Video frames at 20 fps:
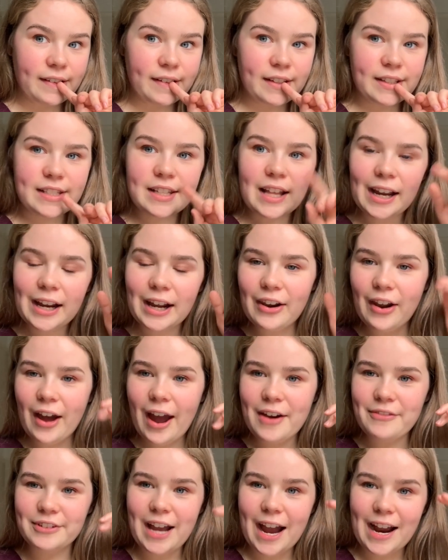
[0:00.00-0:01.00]
This is like a
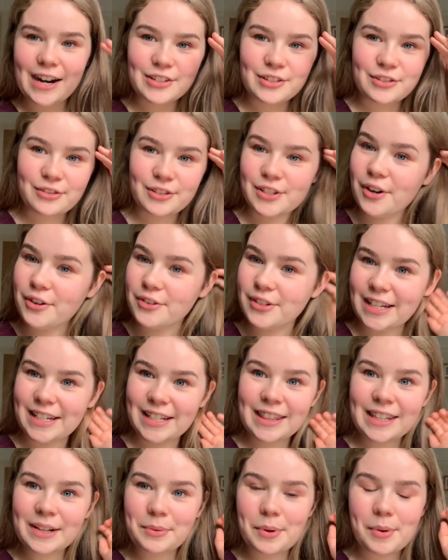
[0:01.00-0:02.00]
live reaction to results. I
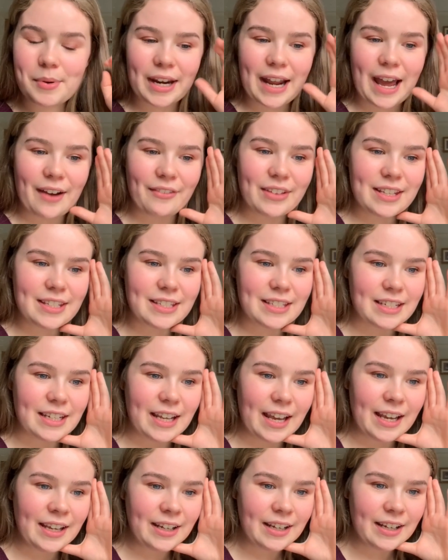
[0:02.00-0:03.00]
didn't think we were gonna have this
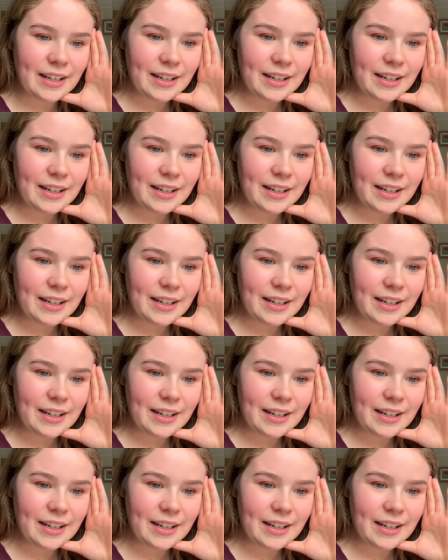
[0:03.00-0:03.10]
today.